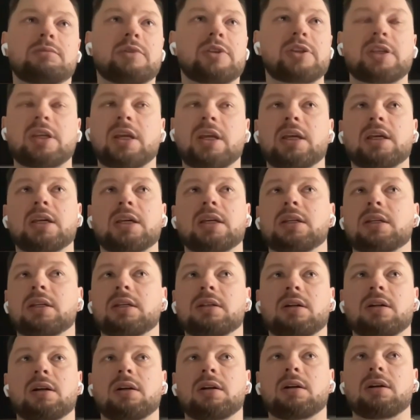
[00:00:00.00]

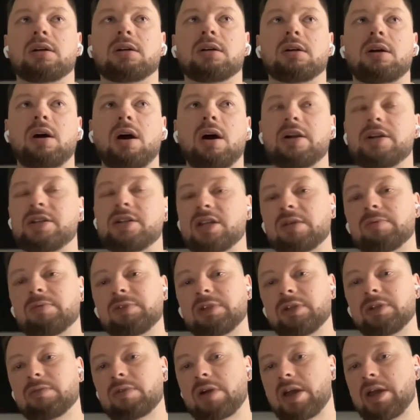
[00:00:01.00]
say
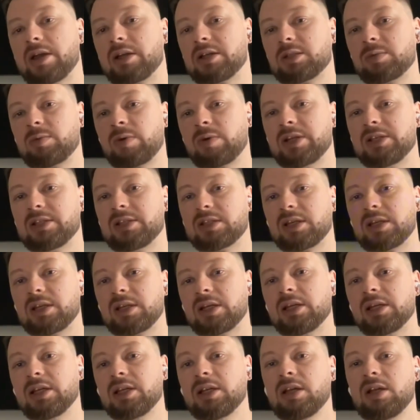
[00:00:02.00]
RWA
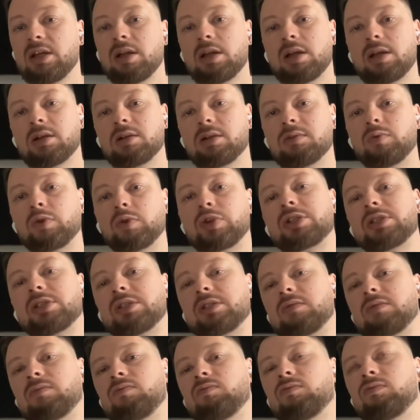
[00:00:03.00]
XYZ, which
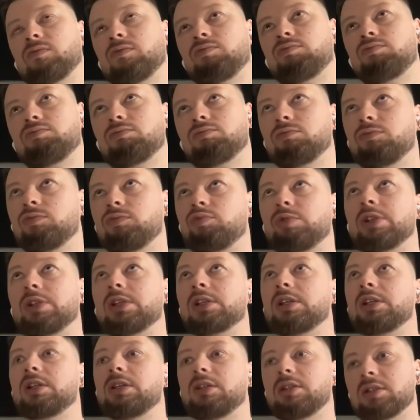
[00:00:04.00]
is
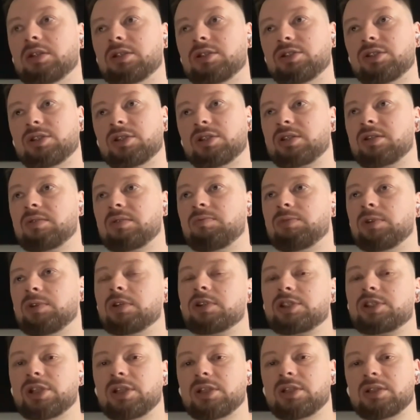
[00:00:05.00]
really not just
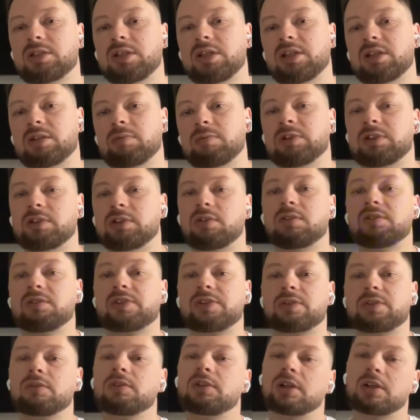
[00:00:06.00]
blockchain data, but
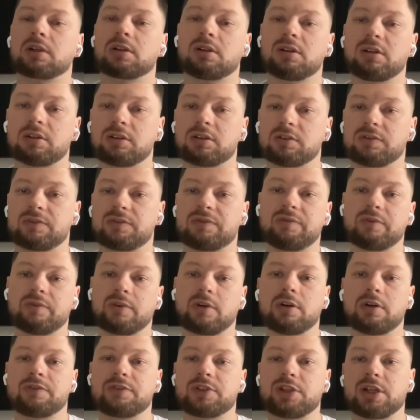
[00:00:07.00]
also like a lot of
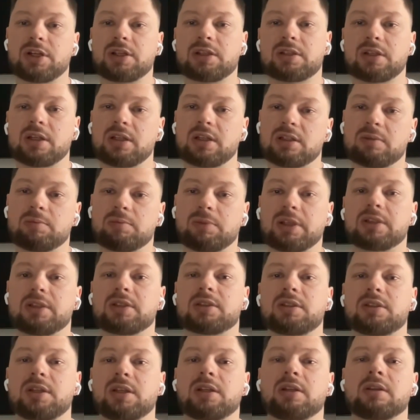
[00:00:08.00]
off-chain data
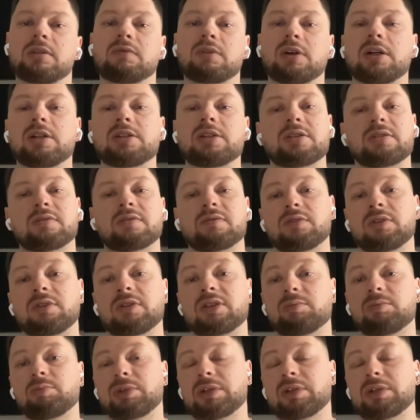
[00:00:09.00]
blended in, right? So for